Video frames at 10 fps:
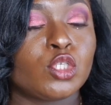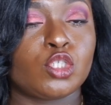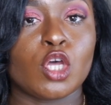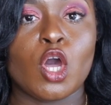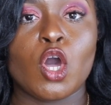
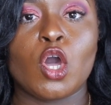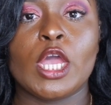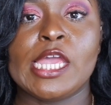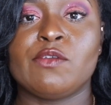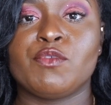
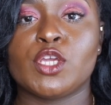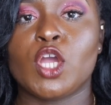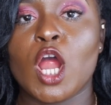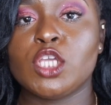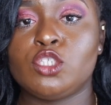So in
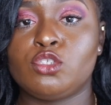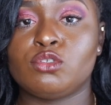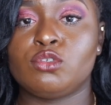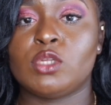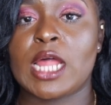regards to
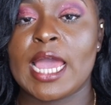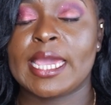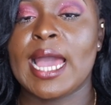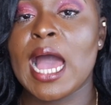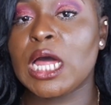
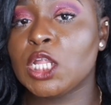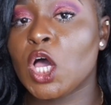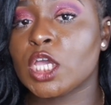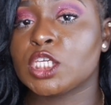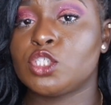like how
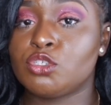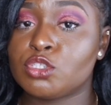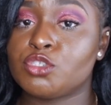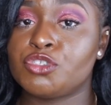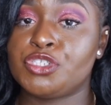long it
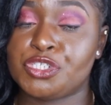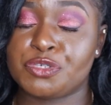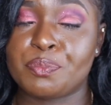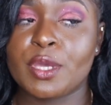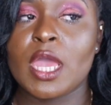took to
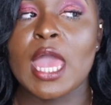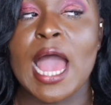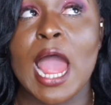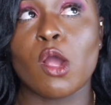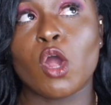ship,
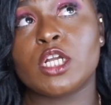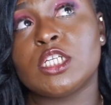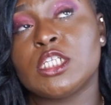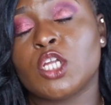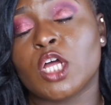I
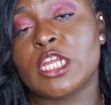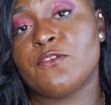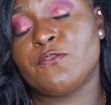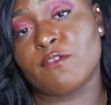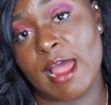ordered it on
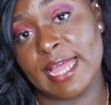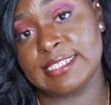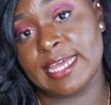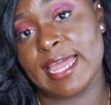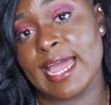a
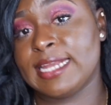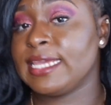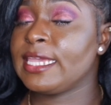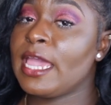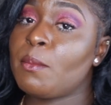Friday and
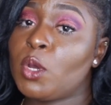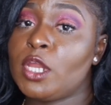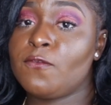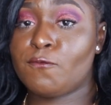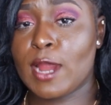it came
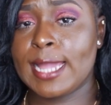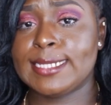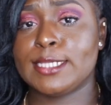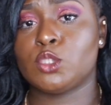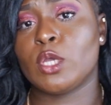on a
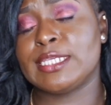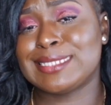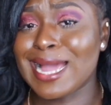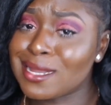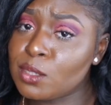Friday. So
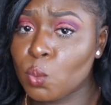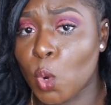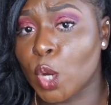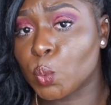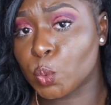exactly
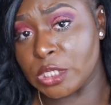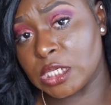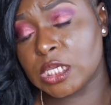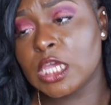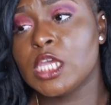1
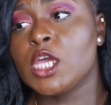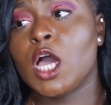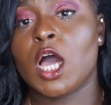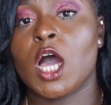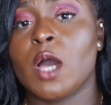week
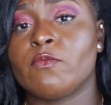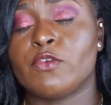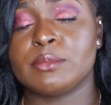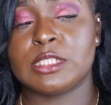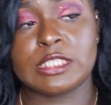
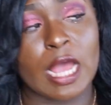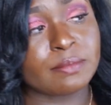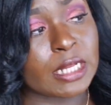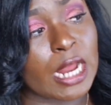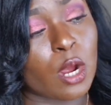from the
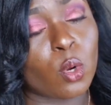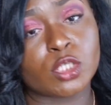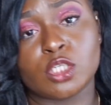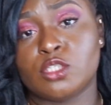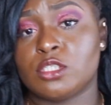time that I
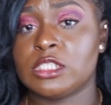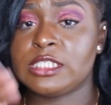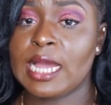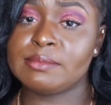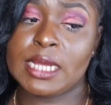ordered to the
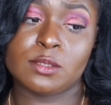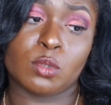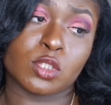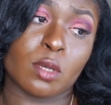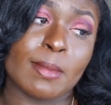time that it
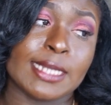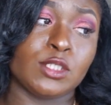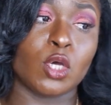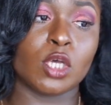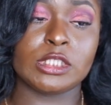was on my
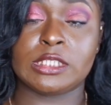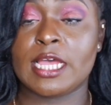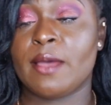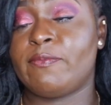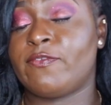
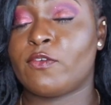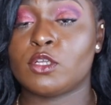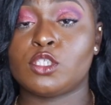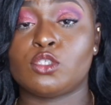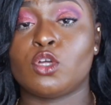doorstep,
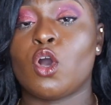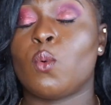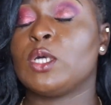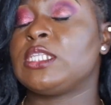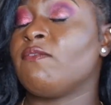front
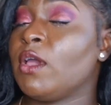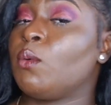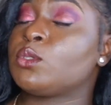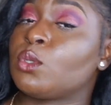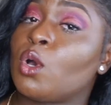door, whatever
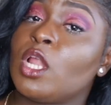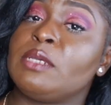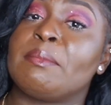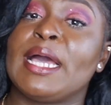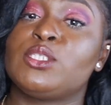you want to call
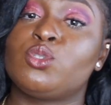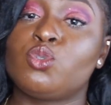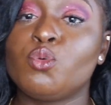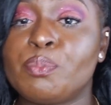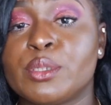it, my
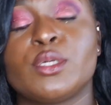stoop,